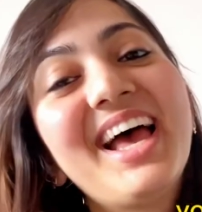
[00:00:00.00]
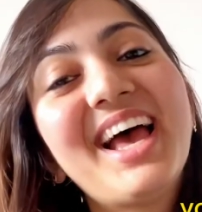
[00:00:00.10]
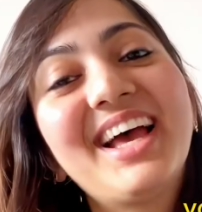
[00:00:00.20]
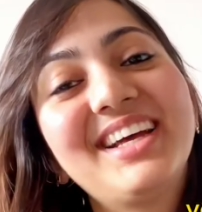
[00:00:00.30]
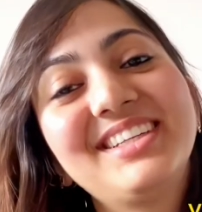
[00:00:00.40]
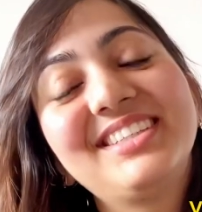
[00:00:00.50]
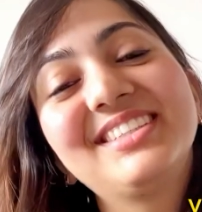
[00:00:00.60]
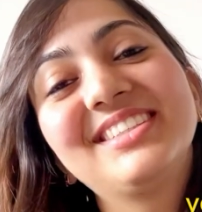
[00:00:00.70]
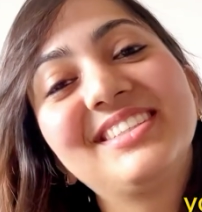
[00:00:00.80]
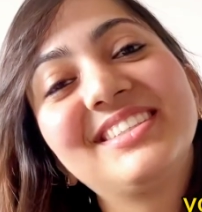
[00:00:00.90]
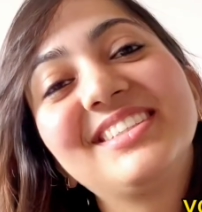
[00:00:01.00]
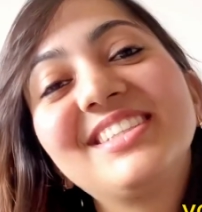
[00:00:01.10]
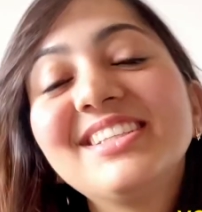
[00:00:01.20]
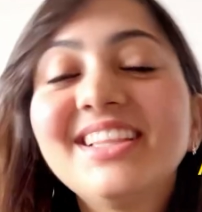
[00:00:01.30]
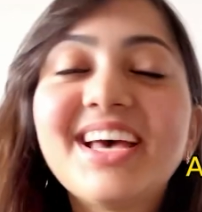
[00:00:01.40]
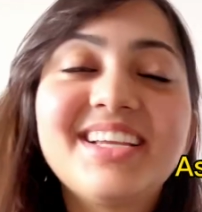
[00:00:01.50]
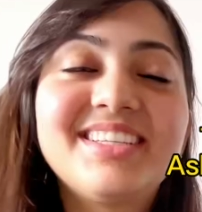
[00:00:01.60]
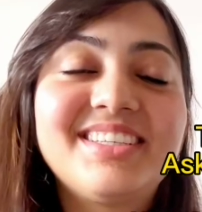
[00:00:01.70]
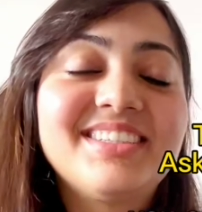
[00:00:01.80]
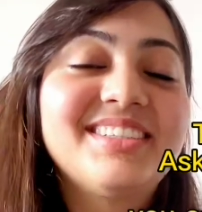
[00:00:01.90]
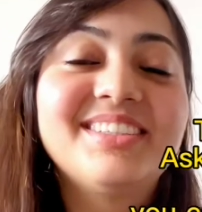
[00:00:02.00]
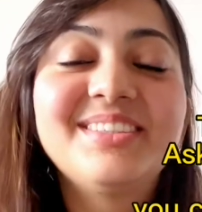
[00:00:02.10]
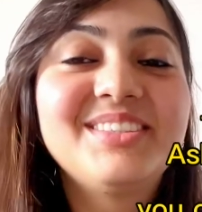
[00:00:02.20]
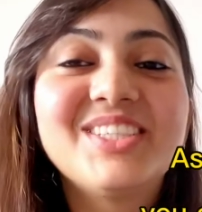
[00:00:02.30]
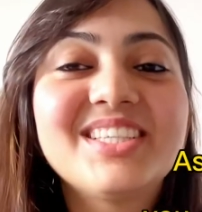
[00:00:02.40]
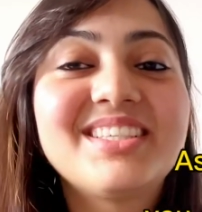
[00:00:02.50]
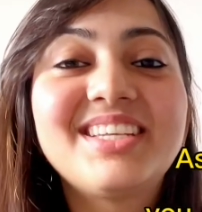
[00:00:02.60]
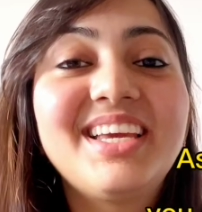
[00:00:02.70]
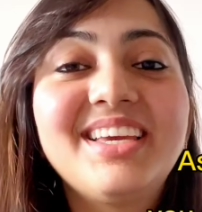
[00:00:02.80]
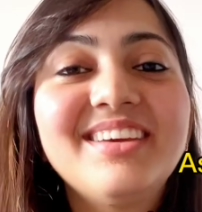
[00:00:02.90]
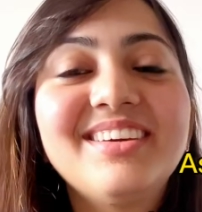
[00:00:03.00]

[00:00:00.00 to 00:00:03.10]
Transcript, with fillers: and uh, till that but uh, just take care